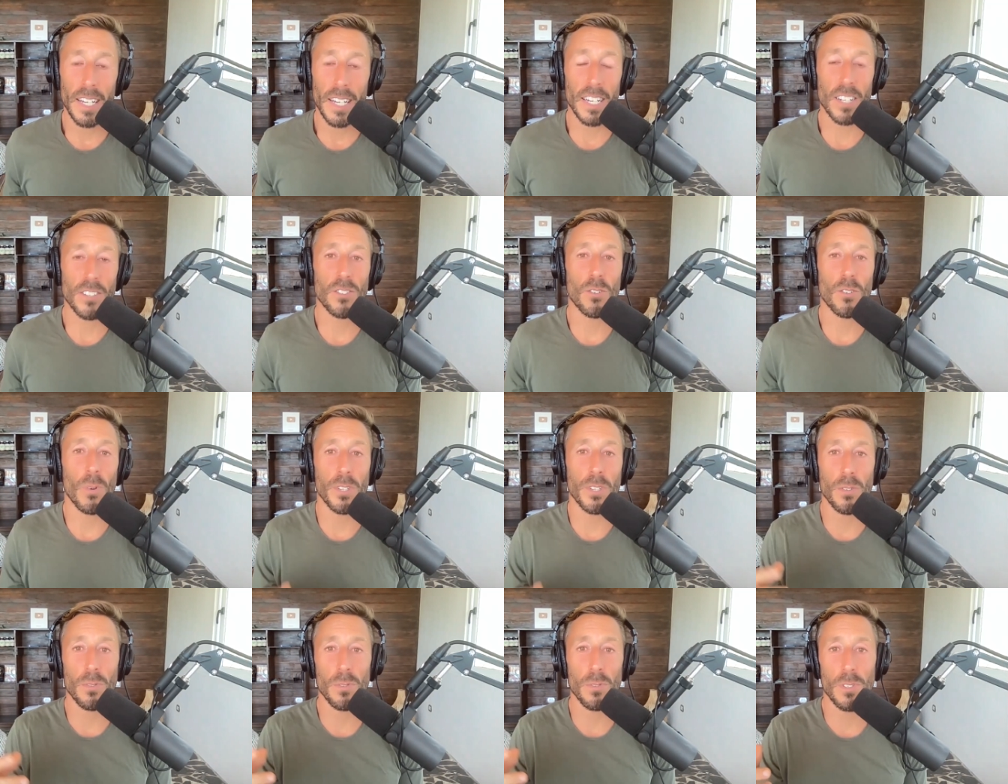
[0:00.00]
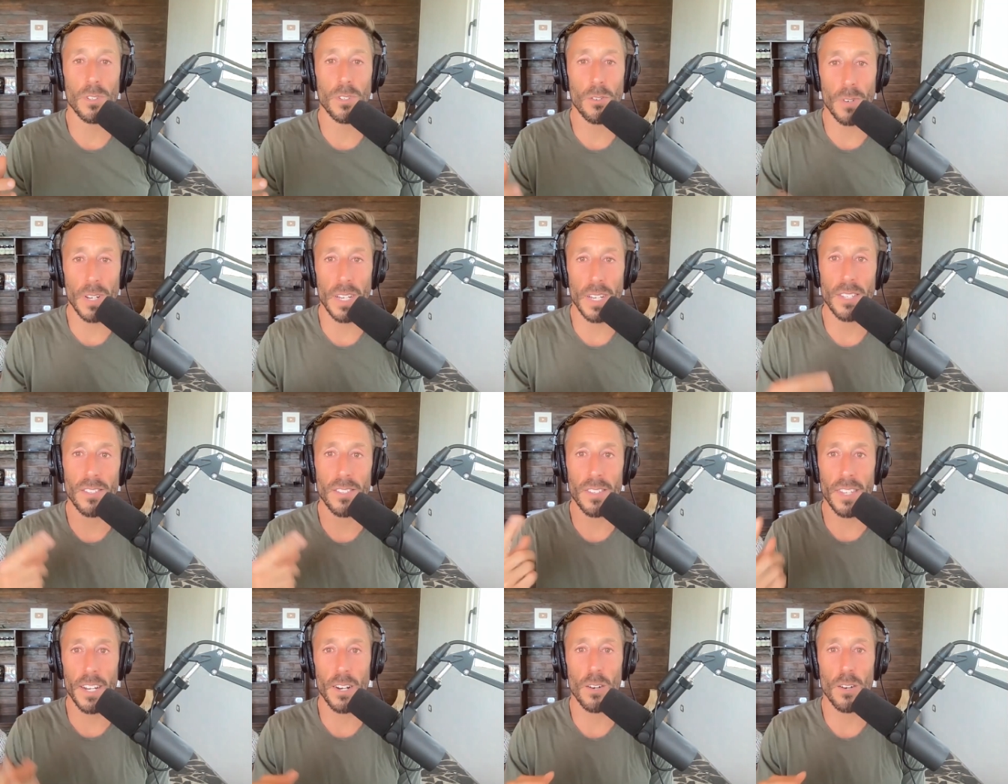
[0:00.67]
It is going to
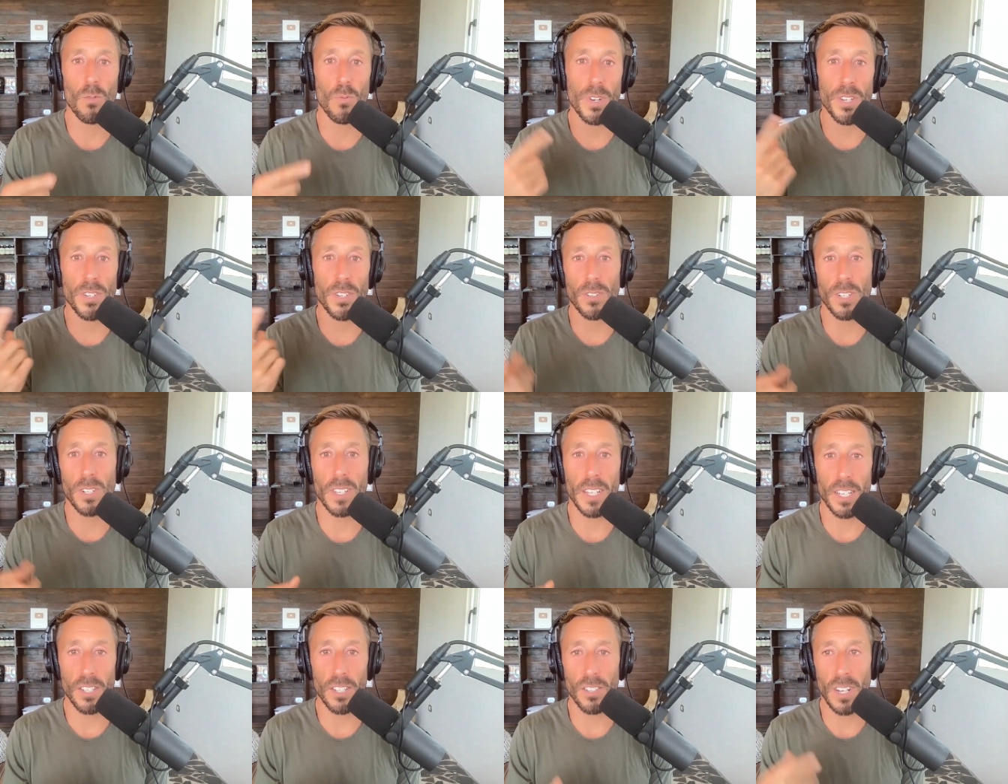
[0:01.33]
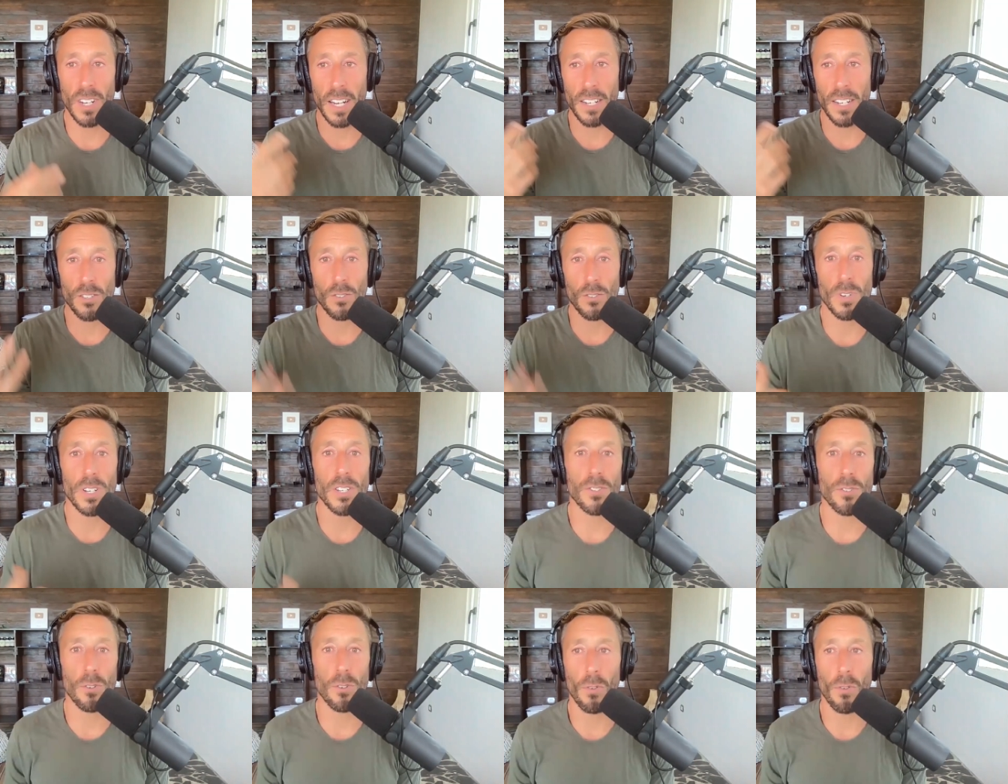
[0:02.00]
decrease their recirculation and
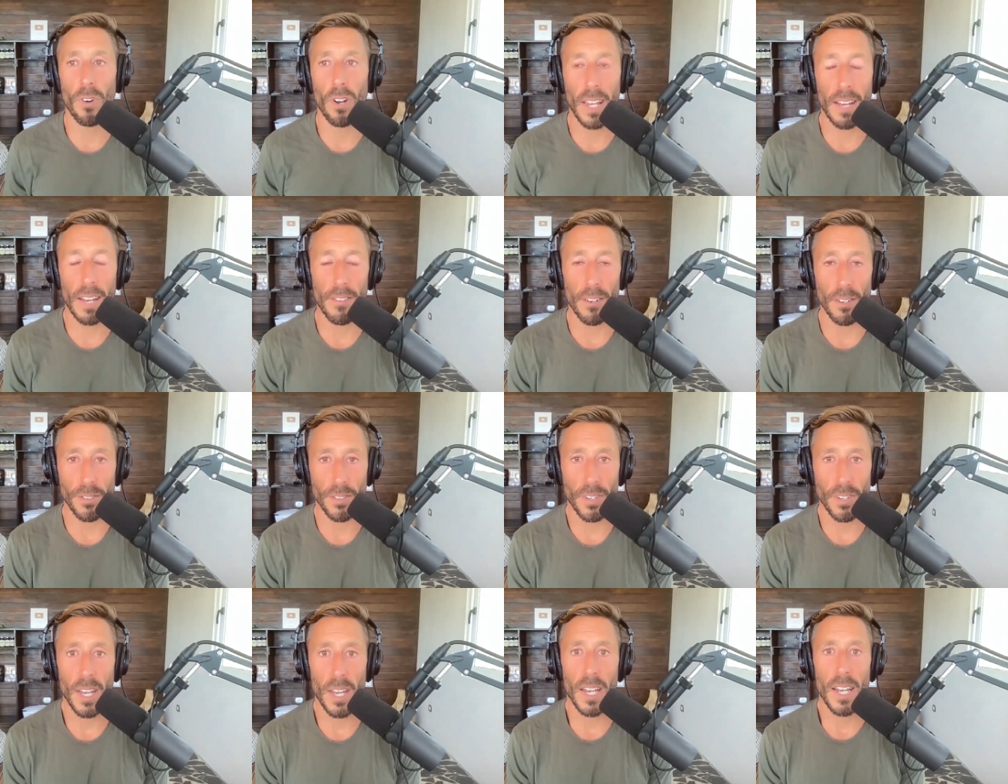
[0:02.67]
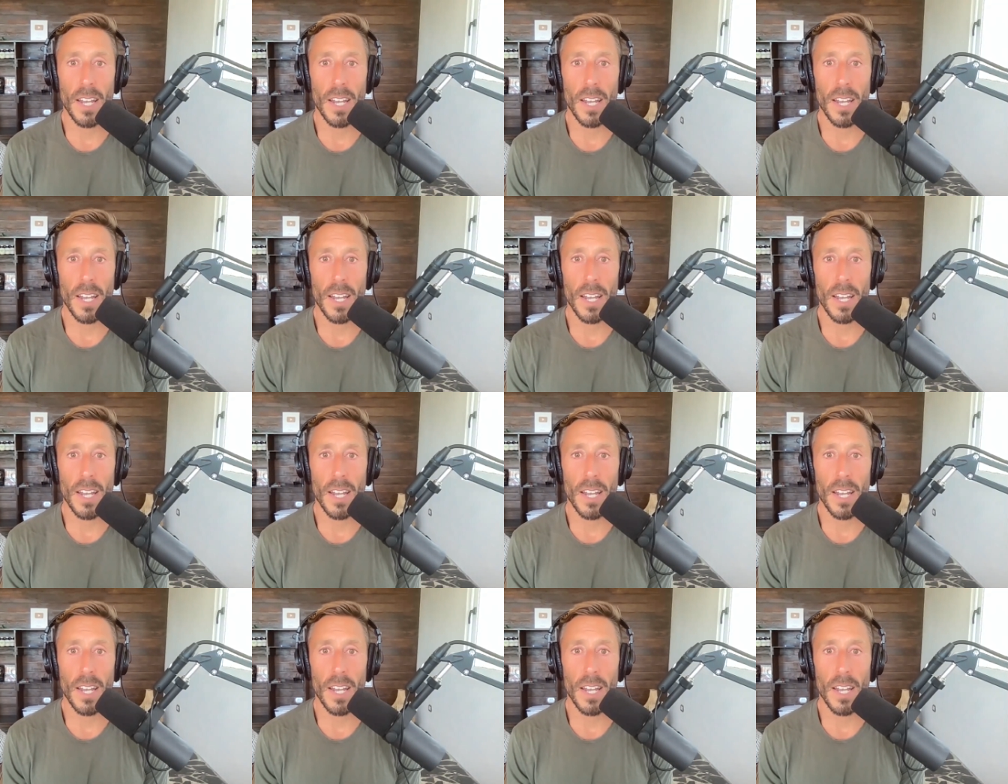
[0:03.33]
decrease your overall levels.